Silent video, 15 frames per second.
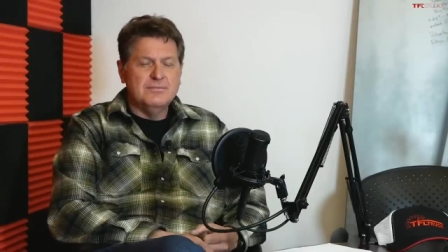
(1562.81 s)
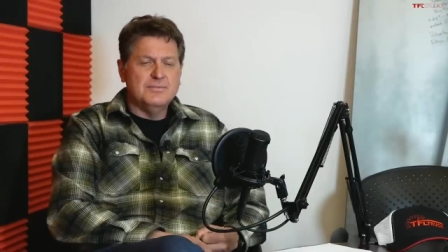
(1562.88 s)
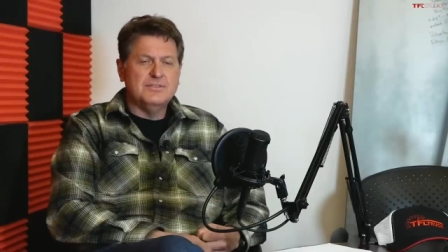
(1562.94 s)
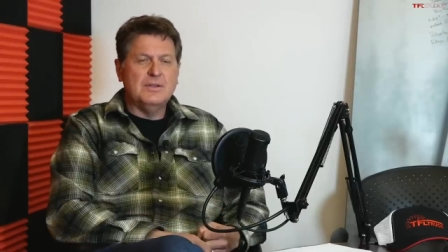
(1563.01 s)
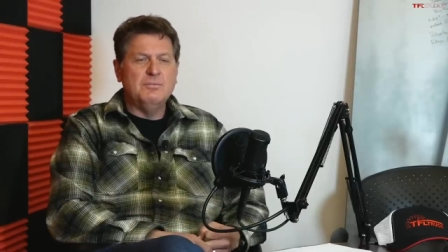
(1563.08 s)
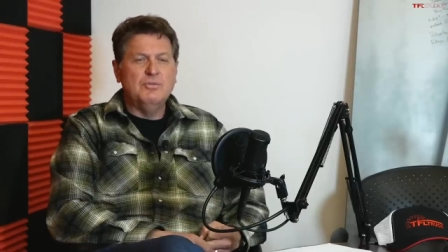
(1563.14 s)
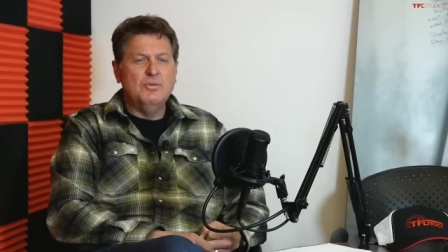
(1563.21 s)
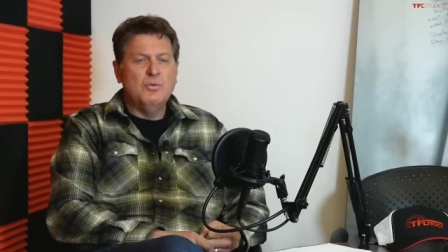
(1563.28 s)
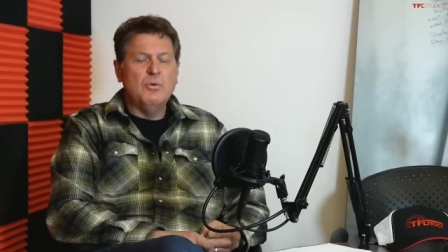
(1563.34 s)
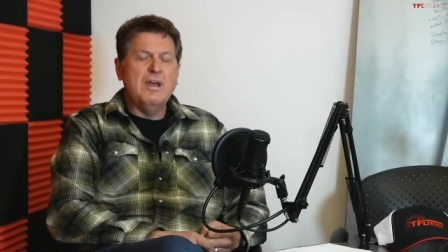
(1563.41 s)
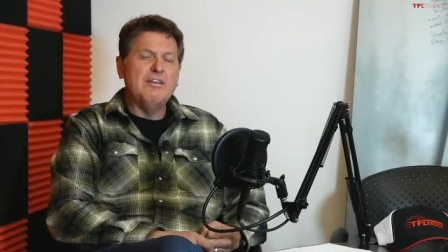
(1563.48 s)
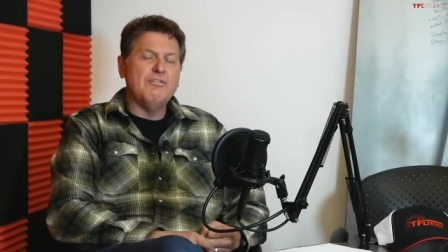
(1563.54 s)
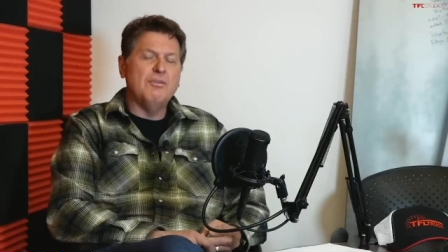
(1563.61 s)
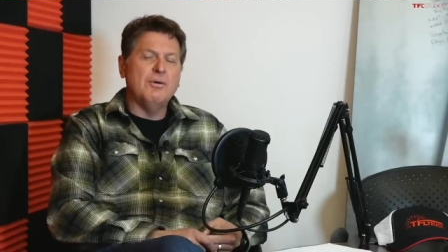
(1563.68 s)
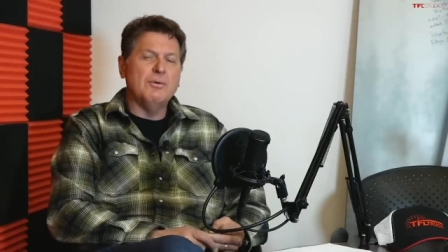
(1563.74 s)
some new
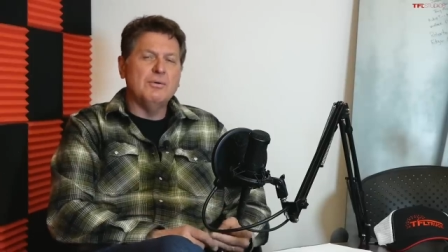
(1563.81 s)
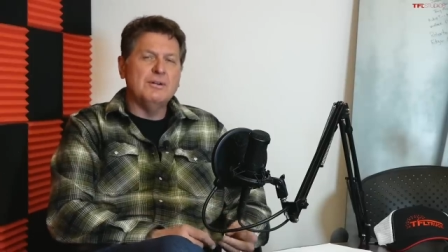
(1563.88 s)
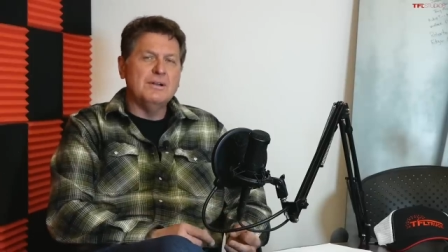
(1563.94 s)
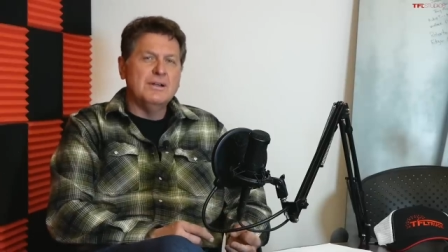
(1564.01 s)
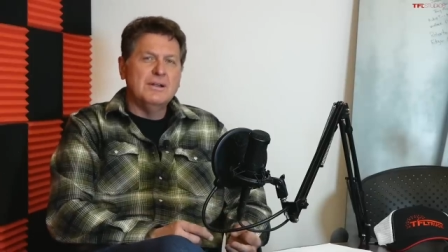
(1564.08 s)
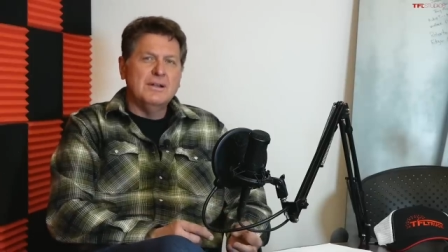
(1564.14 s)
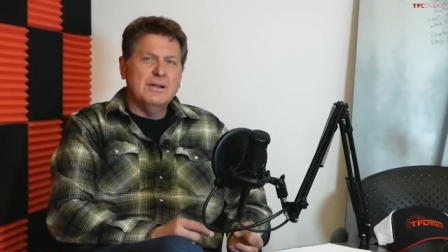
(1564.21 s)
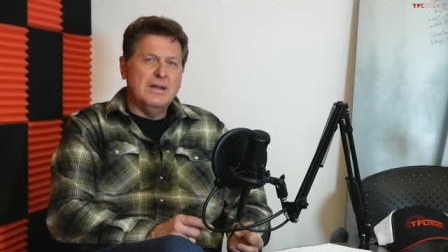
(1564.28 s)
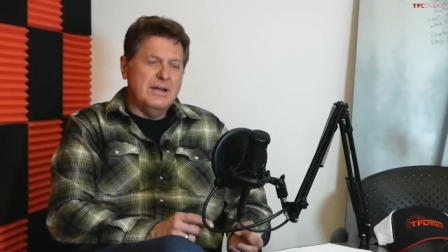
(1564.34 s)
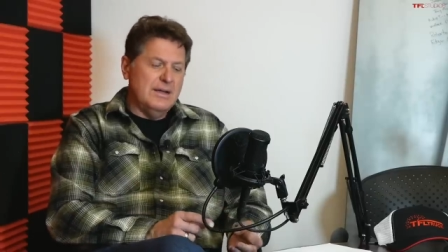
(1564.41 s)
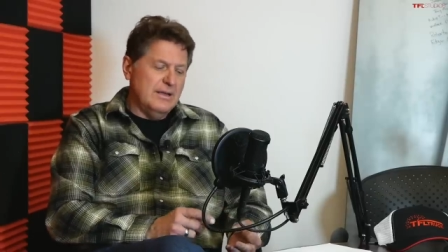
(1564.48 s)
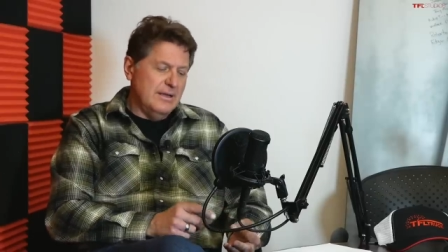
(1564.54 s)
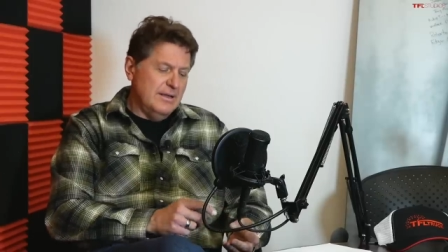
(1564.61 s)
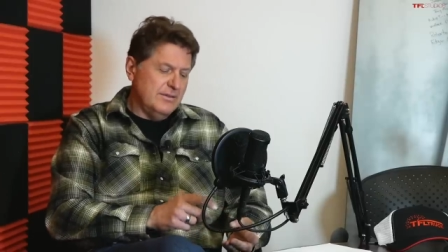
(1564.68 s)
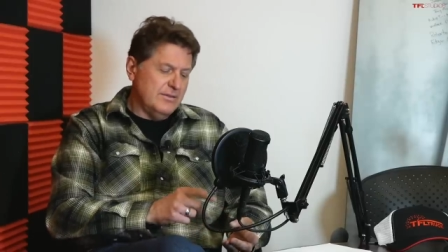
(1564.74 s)
way forward.
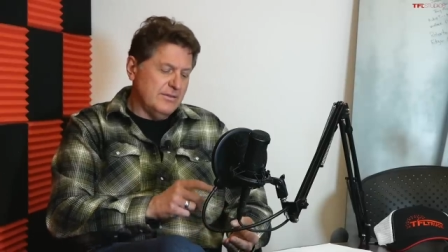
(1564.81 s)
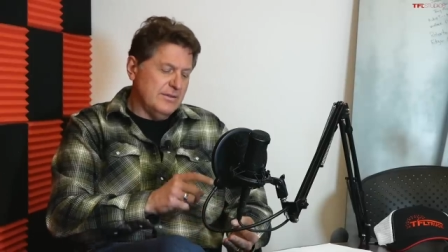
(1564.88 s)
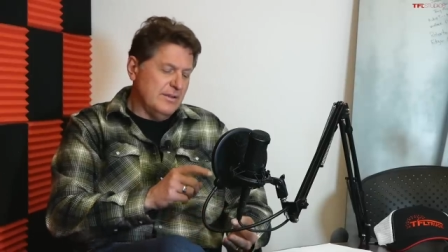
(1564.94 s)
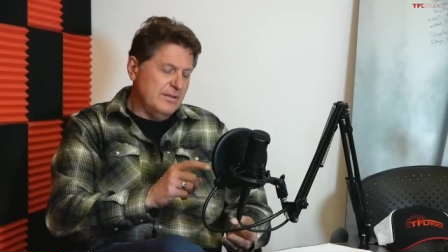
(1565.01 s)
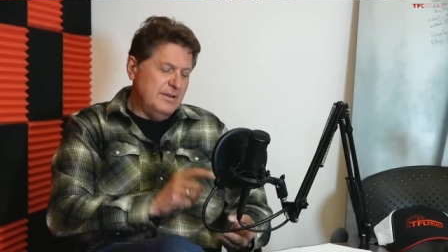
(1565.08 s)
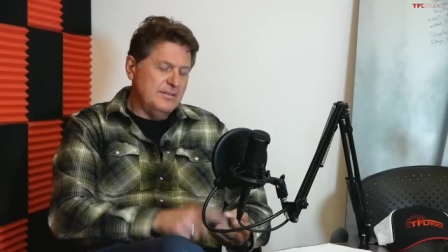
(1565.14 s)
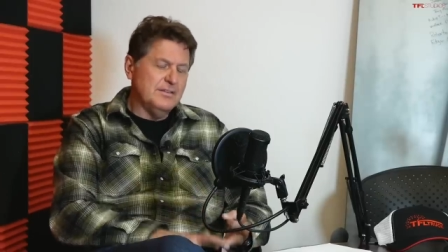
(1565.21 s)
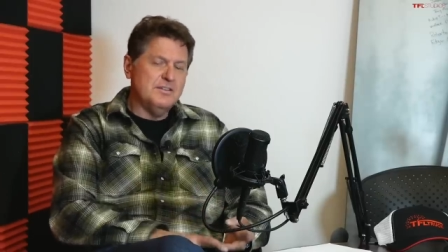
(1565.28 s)
Uh, it's the least